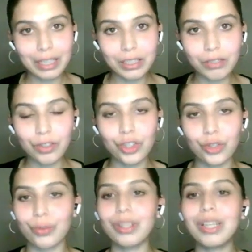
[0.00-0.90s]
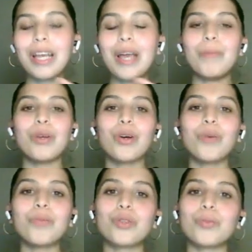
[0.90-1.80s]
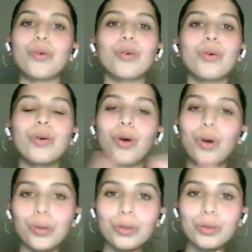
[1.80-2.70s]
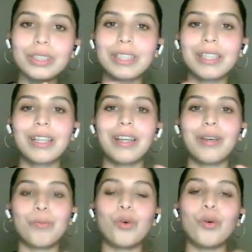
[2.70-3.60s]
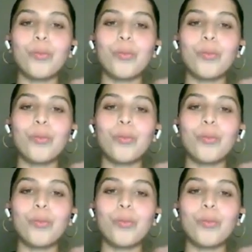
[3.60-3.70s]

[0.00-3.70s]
individual, becomes more cold, more